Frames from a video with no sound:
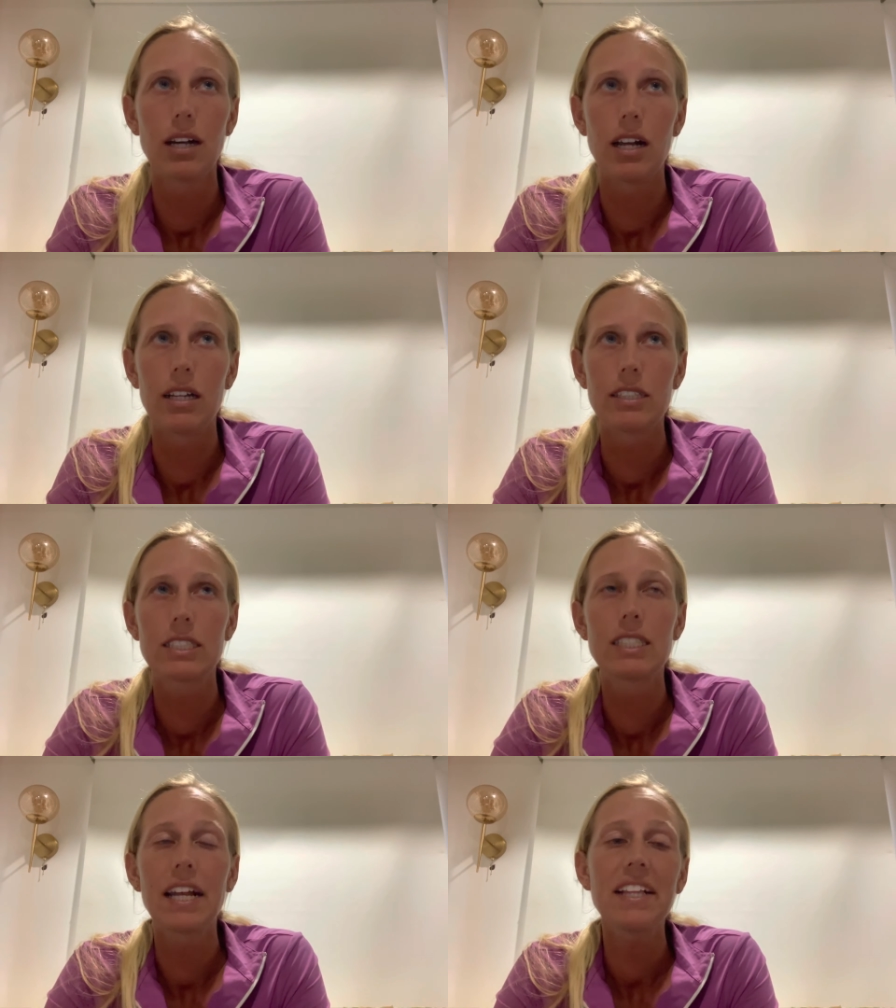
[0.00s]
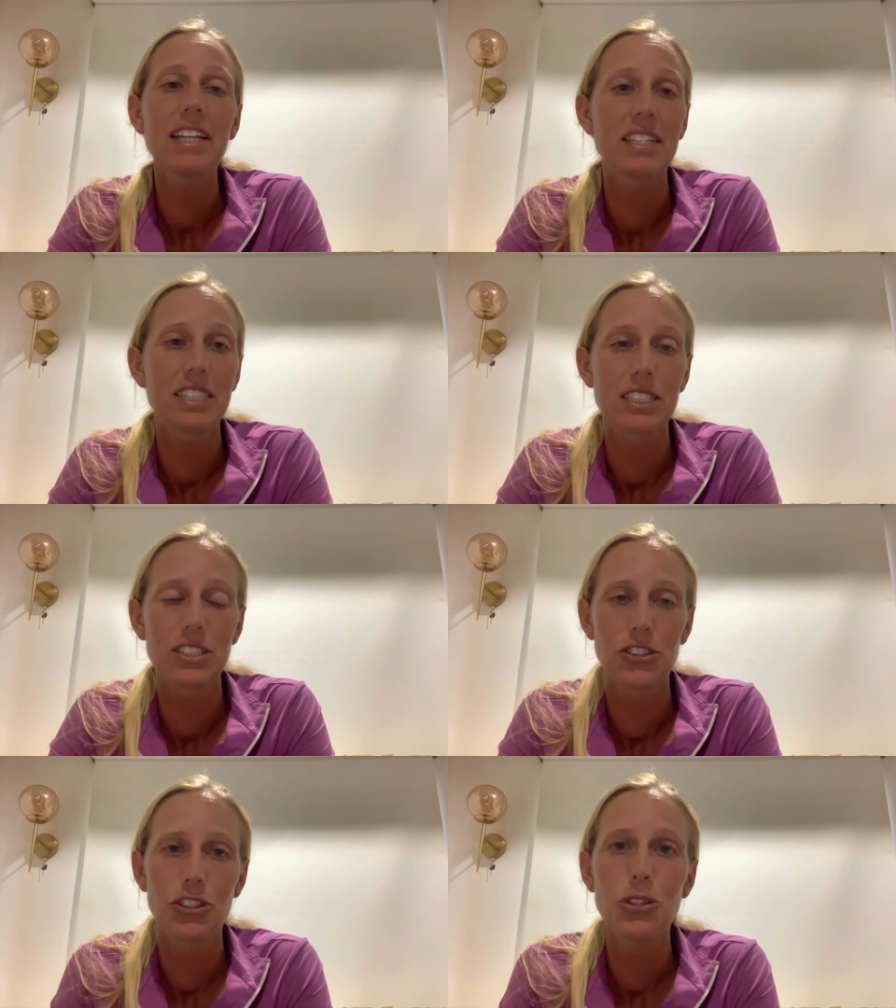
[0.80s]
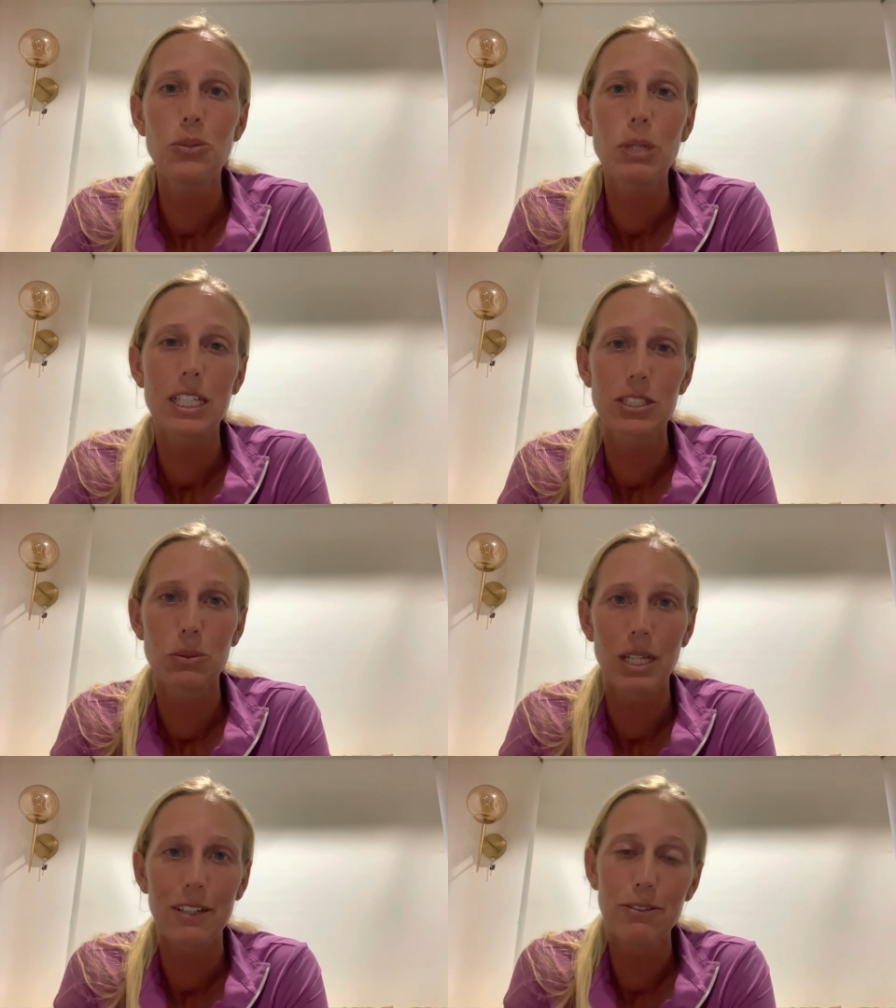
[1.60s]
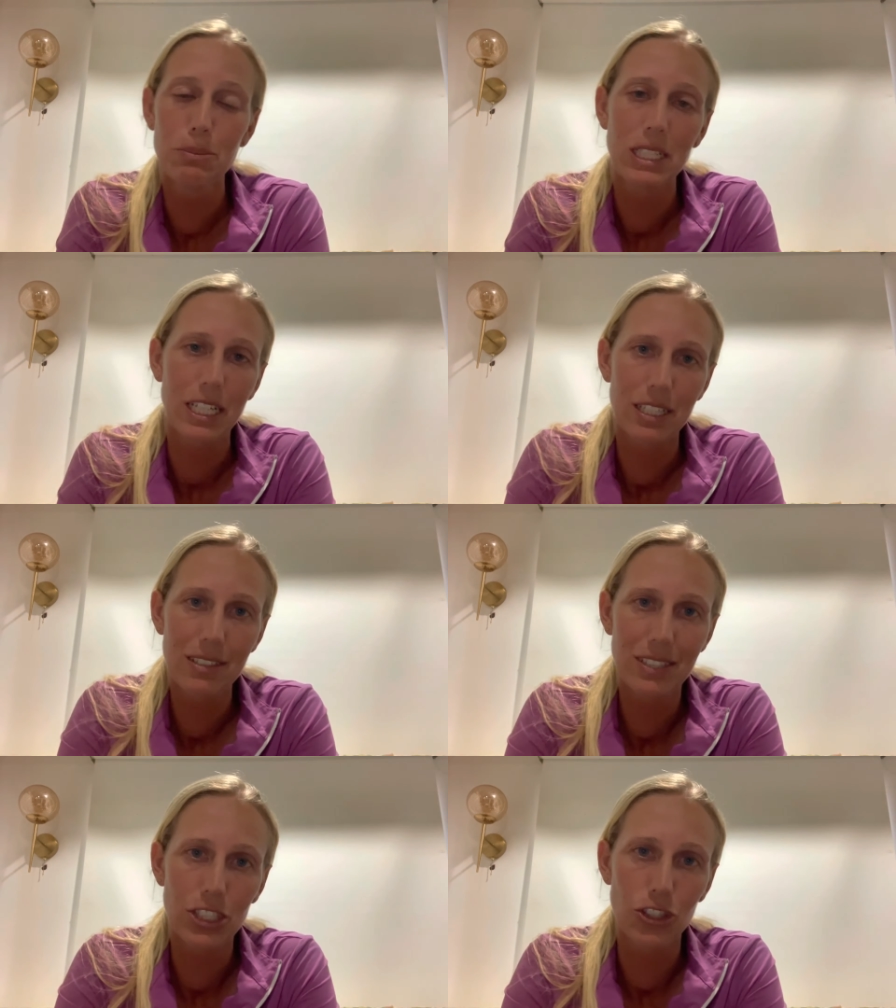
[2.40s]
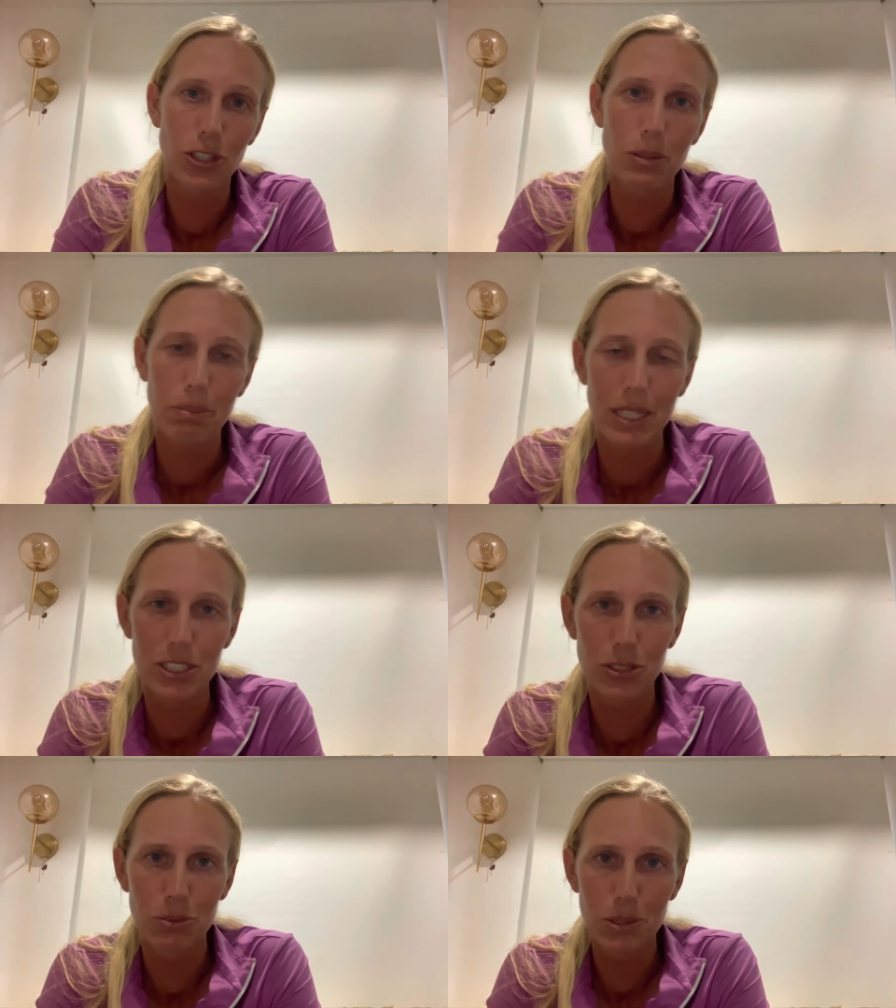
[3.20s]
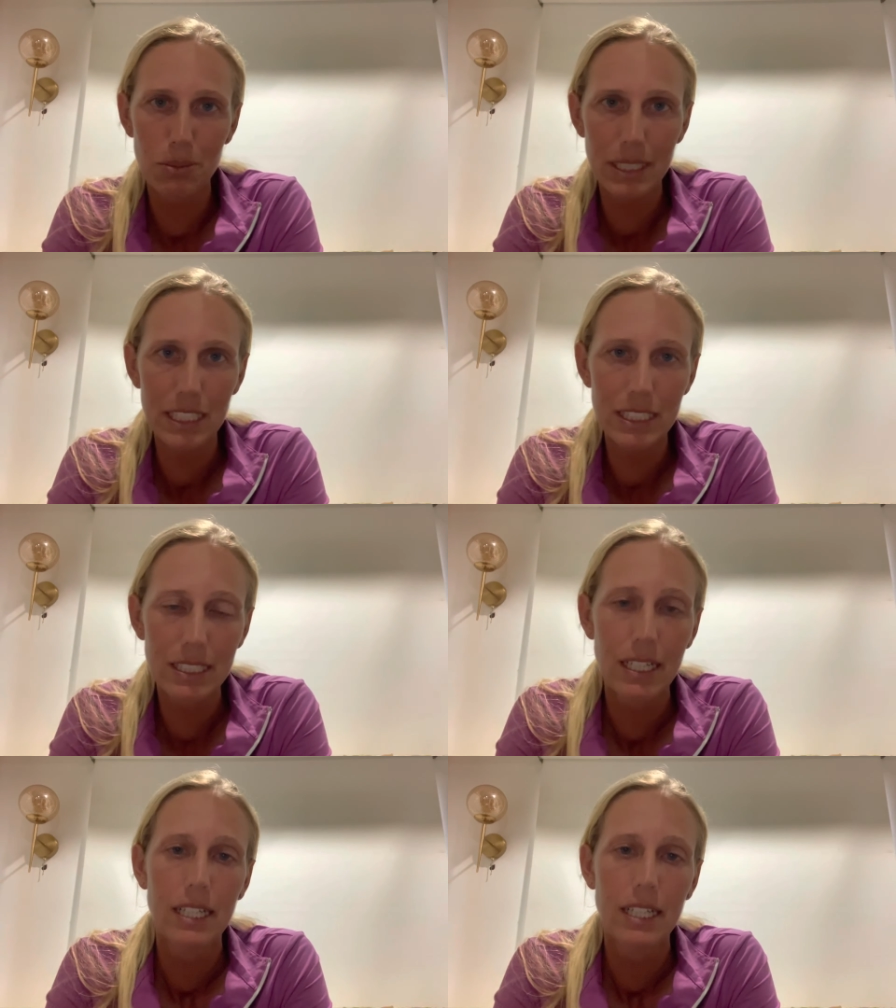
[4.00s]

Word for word: uh, slightly less than two weeks away from the end of this show at Paso Robles.